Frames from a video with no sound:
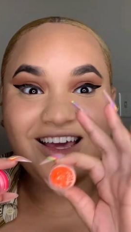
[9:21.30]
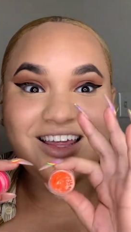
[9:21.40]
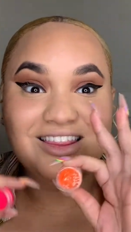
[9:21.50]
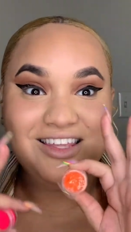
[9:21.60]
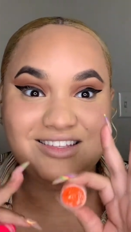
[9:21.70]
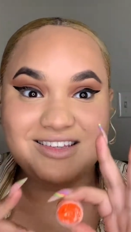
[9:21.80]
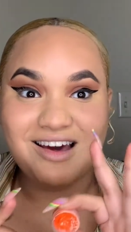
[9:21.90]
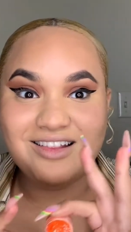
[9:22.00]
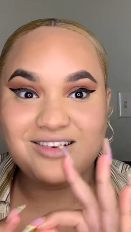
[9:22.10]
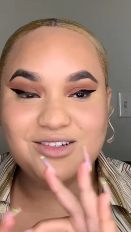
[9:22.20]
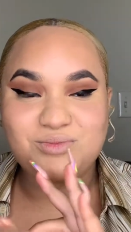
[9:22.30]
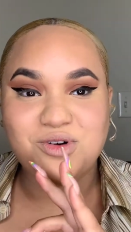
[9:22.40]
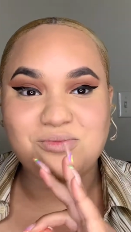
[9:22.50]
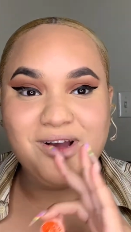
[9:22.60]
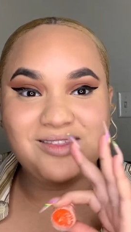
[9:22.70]
these colors more in
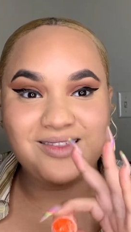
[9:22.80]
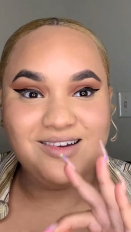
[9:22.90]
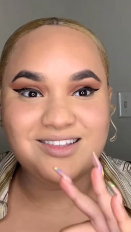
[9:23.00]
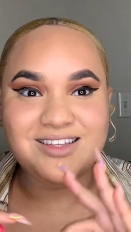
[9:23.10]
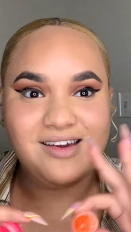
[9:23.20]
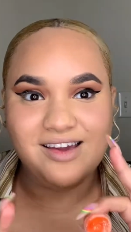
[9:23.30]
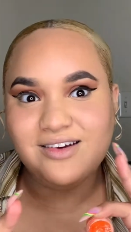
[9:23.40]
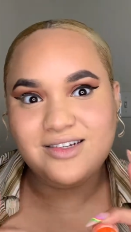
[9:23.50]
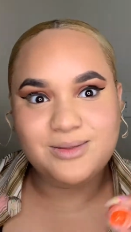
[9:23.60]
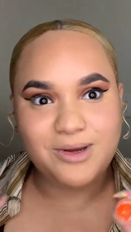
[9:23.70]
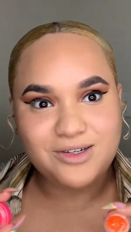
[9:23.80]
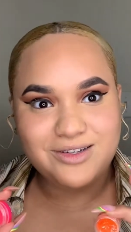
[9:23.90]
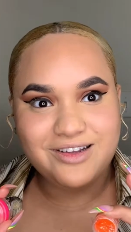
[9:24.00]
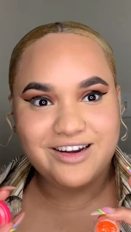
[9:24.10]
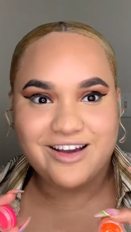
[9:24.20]
my looks, and
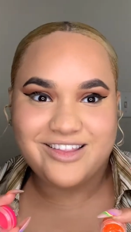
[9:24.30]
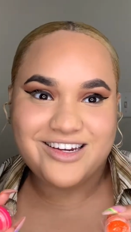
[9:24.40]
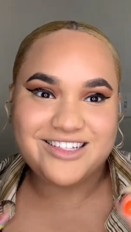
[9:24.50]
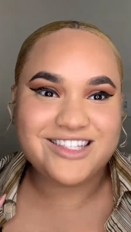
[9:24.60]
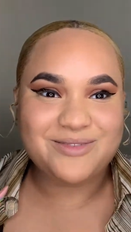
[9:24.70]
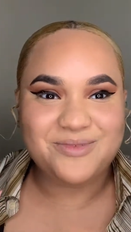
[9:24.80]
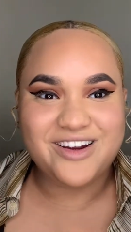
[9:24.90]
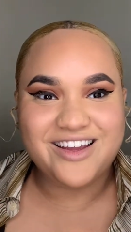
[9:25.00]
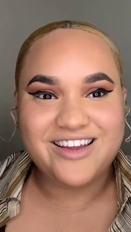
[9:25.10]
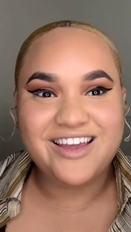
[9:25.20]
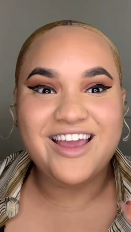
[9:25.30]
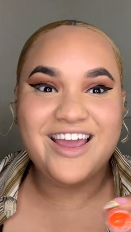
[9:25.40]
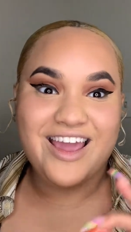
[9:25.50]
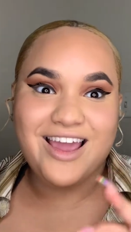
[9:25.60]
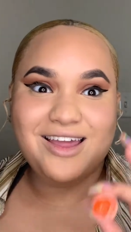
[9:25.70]
especially now that it's spring
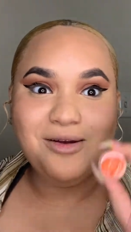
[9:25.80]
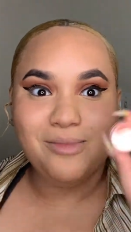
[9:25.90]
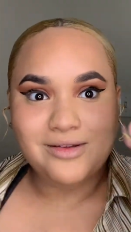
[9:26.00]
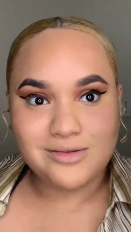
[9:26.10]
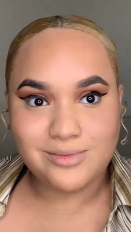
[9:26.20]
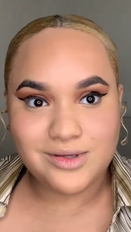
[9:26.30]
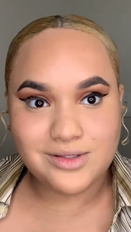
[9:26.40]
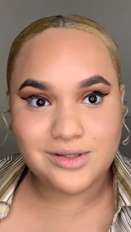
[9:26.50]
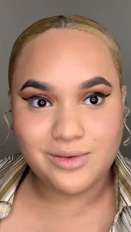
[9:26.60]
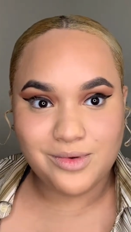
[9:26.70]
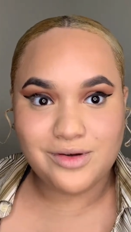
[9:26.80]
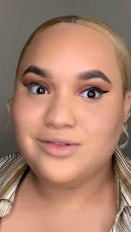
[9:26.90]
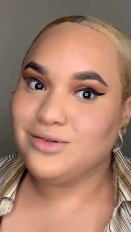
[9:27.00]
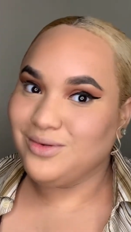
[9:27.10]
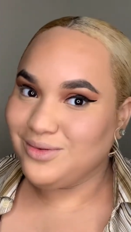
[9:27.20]
and about to be summer
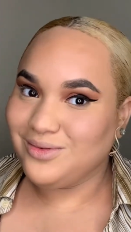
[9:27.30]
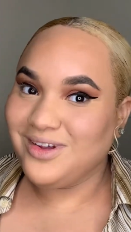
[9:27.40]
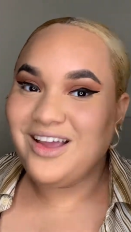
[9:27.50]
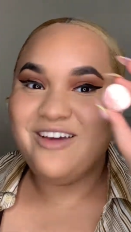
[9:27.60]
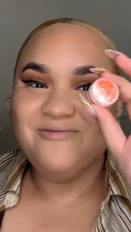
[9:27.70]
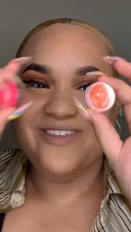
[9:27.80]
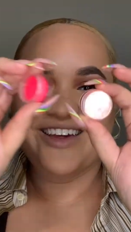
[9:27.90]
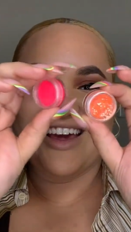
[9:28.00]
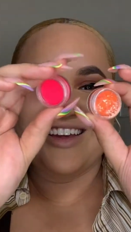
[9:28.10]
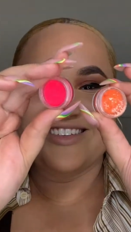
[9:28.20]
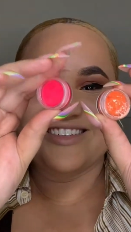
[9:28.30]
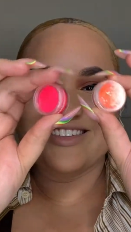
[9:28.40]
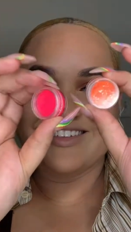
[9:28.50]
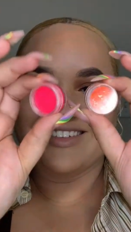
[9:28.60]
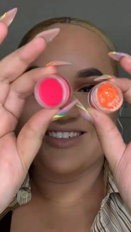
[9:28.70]
soon. But yes,
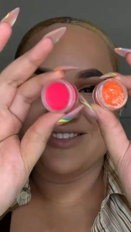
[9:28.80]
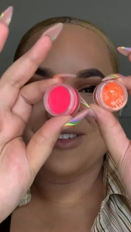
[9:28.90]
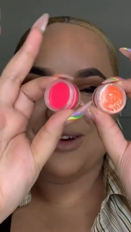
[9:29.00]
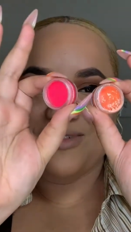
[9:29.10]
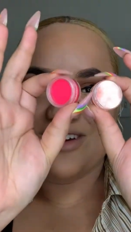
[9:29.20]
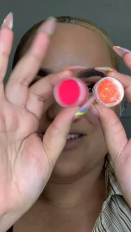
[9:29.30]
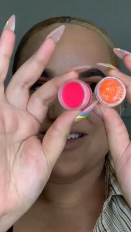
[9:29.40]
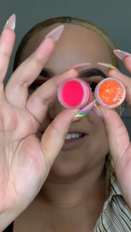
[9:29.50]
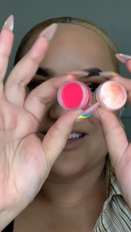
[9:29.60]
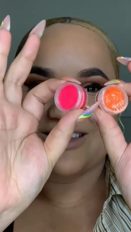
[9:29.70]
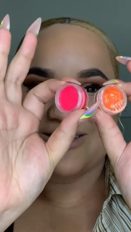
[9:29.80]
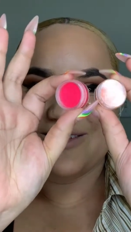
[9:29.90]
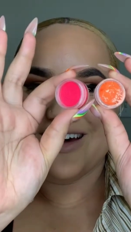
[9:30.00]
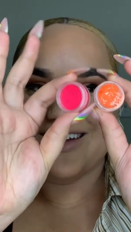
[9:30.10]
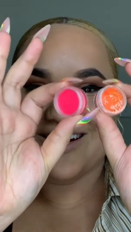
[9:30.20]
I'm going to be using these 2
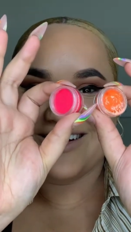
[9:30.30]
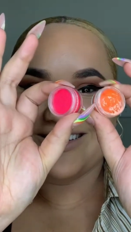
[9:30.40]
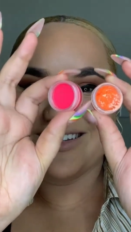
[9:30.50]
colors.